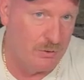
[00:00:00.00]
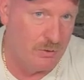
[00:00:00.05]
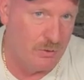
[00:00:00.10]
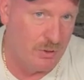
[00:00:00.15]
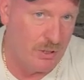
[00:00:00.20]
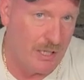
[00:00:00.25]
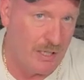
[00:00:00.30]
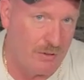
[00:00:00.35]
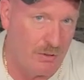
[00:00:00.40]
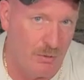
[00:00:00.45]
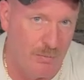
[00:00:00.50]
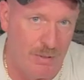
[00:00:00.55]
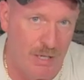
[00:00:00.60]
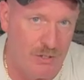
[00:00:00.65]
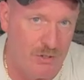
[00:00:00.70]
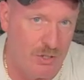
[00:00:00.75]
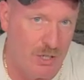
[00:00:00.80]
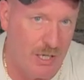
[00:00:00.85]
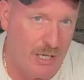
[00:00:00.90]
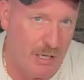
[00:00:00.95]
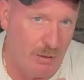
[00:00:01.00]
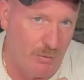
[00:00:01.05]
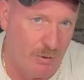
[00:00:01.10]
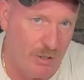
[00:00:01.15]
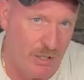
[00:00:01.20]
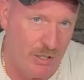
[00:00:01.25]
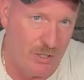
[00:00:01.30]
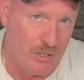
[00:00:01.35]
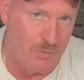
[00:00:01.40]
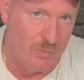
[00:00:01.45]
not your major
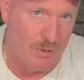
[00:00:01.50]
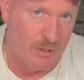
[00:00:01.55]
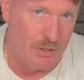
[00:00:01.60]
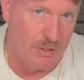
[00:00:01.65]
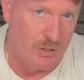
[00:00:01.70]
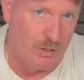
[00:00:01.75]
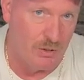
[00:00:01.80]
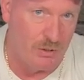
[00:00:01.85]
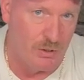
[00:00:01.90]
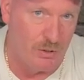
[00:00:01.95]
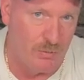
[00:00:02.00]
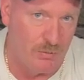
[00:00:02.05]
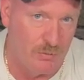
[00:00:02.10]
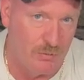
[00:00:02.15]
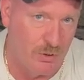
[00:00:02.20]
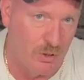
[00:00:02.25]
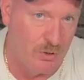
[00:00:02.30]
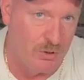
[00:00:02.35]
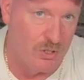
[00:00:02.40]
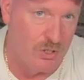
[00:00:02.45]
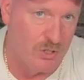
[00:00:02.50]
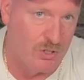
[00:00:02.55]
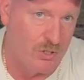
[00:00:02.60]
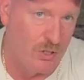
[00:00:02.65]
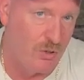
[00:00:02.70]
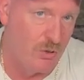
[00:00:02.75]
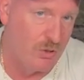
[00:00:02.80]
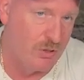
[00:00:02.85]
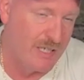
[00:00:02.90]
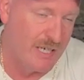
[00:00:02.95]
highways, but you know, your slow,